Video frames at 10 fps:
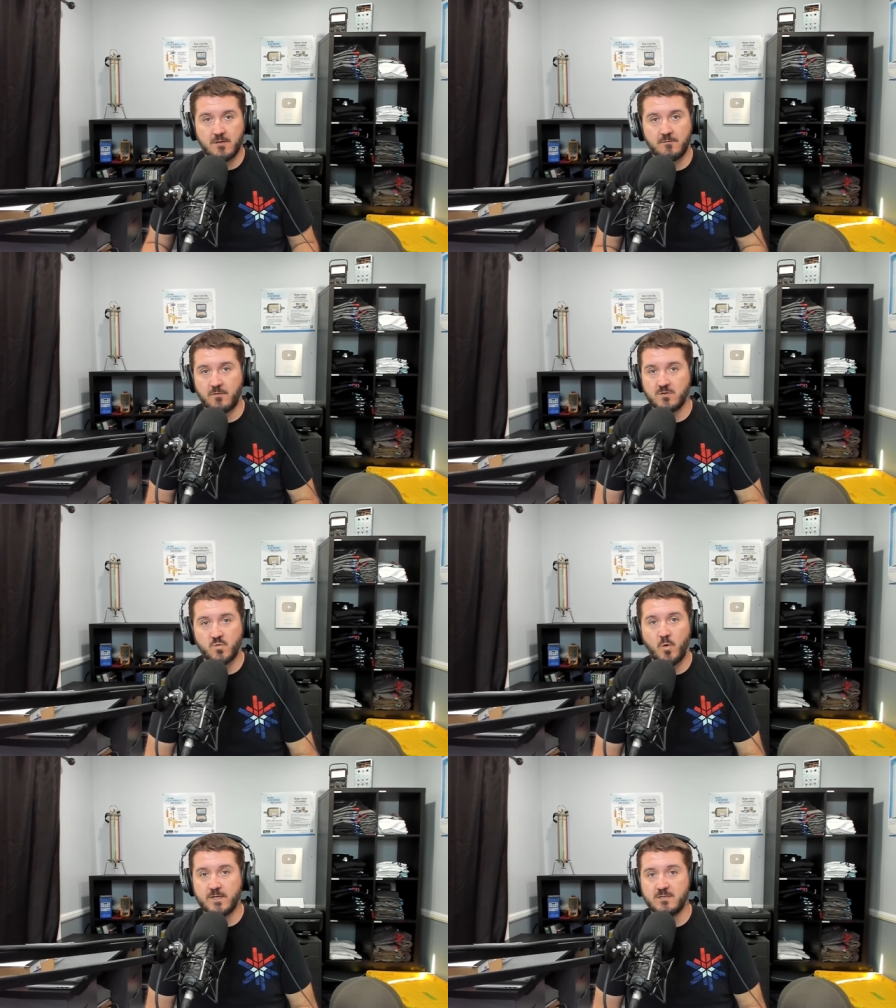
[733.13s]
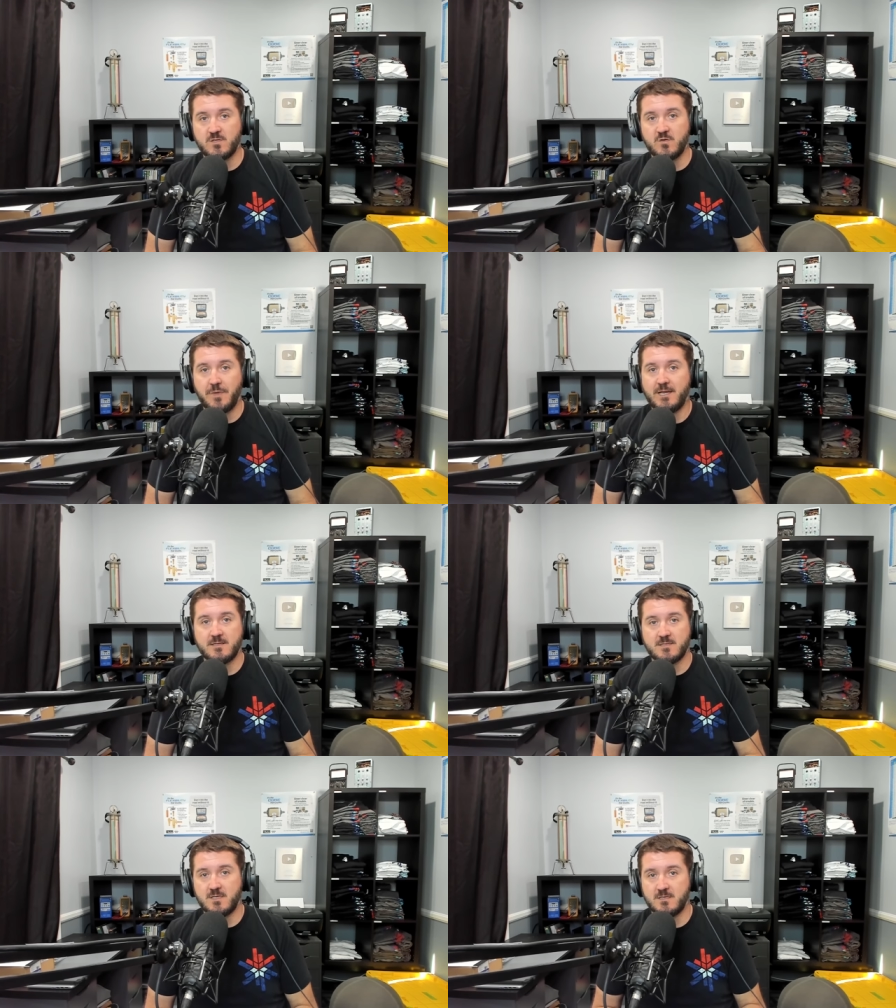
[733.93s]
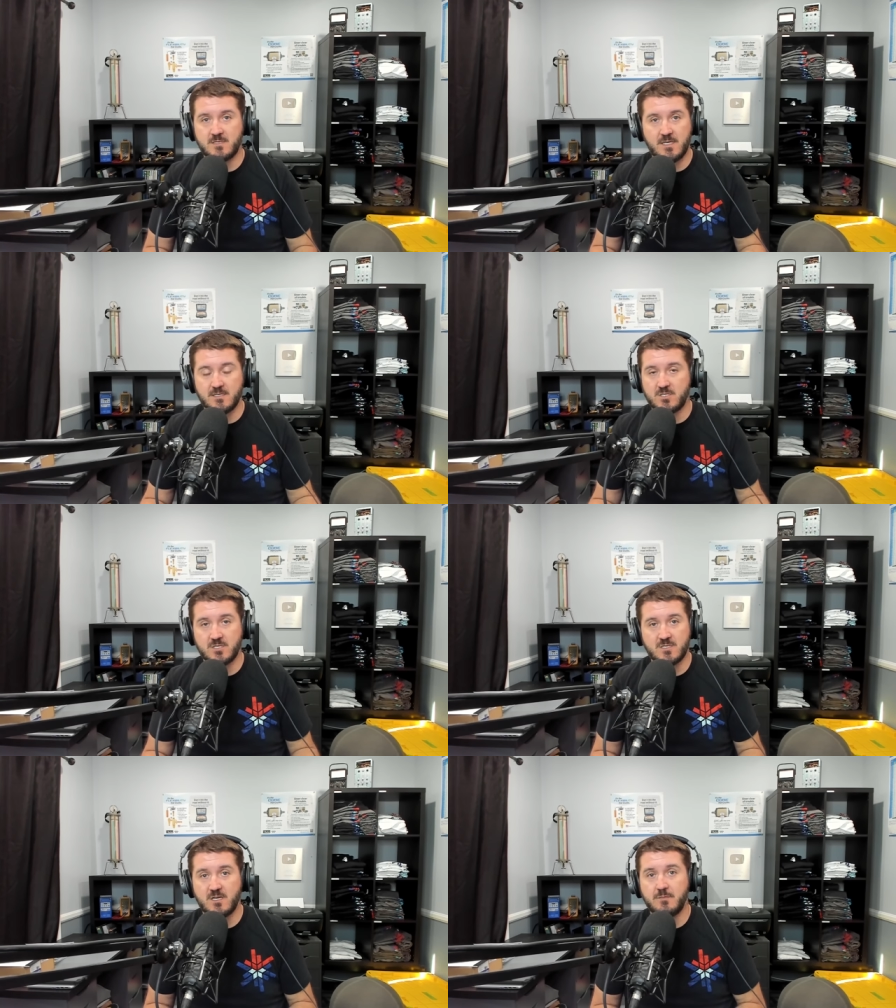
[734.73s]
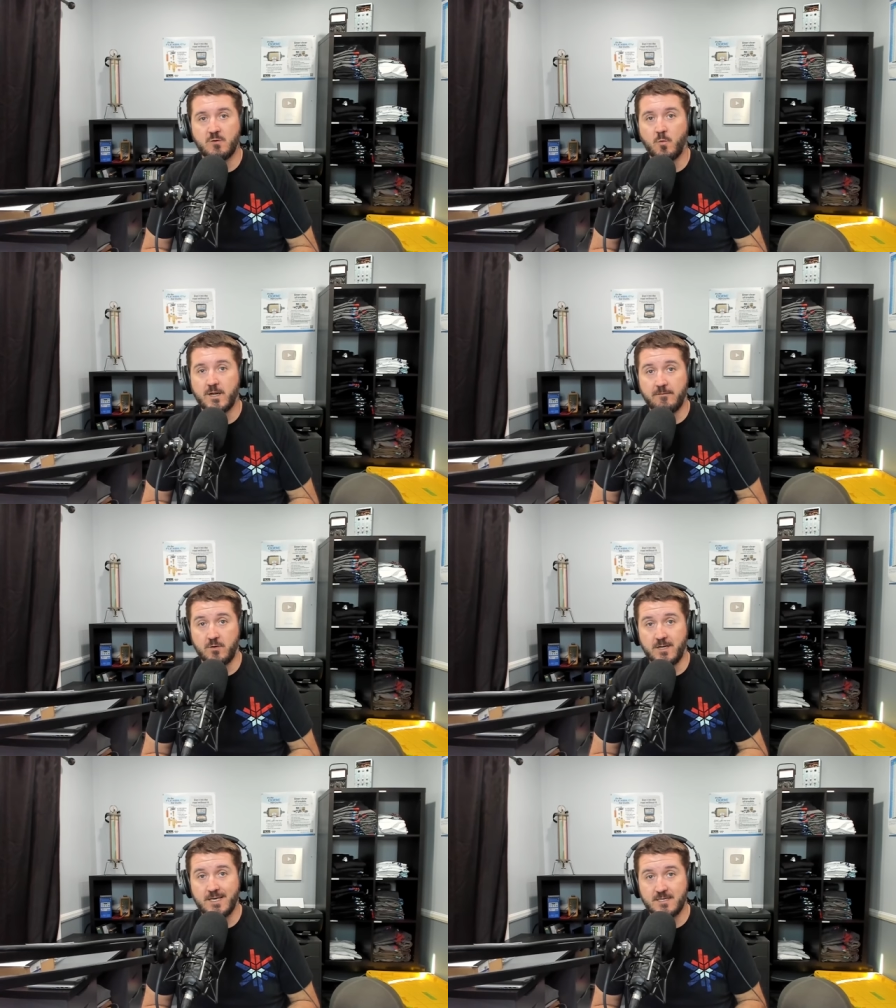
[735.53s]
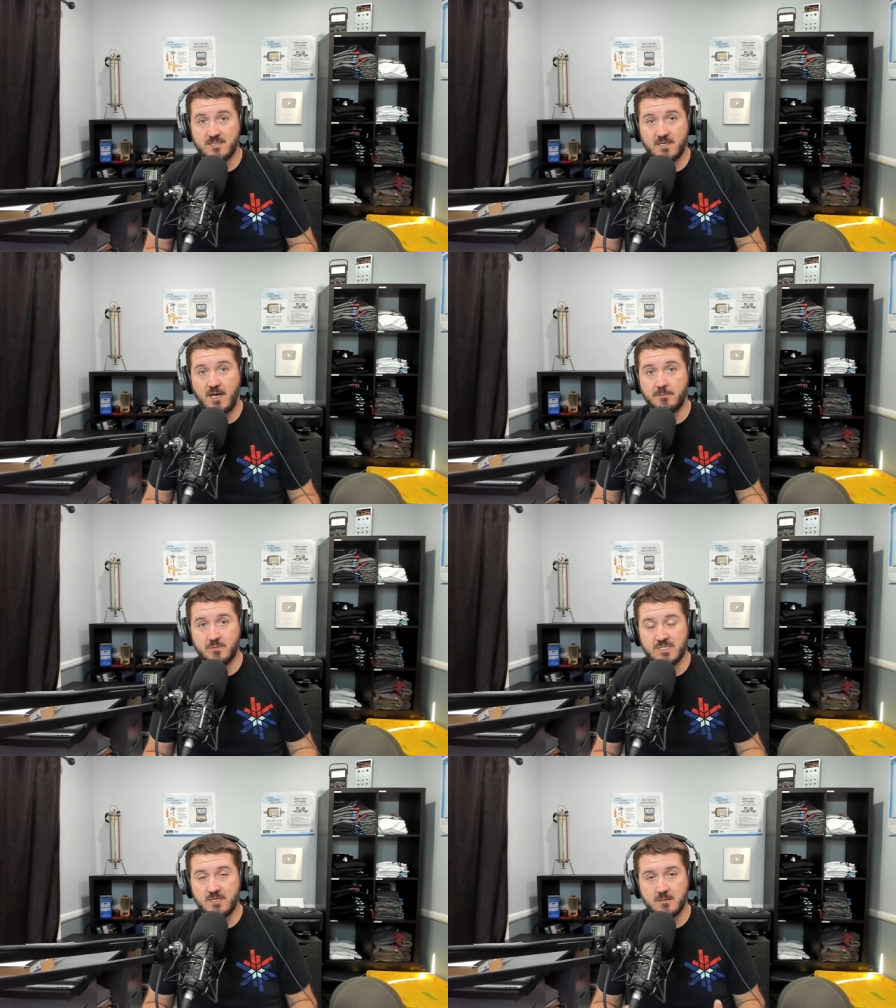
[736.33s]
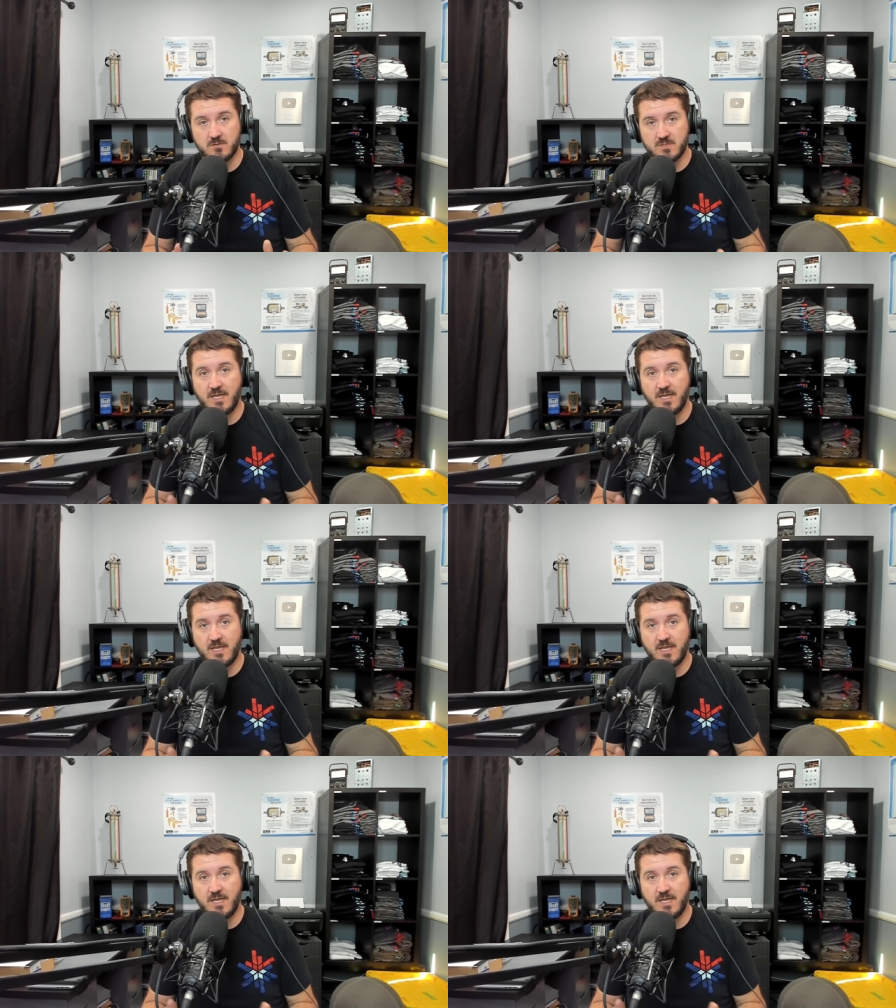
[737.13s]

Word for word: your first one to two maintenances is just going to be whatever it is, time and materials.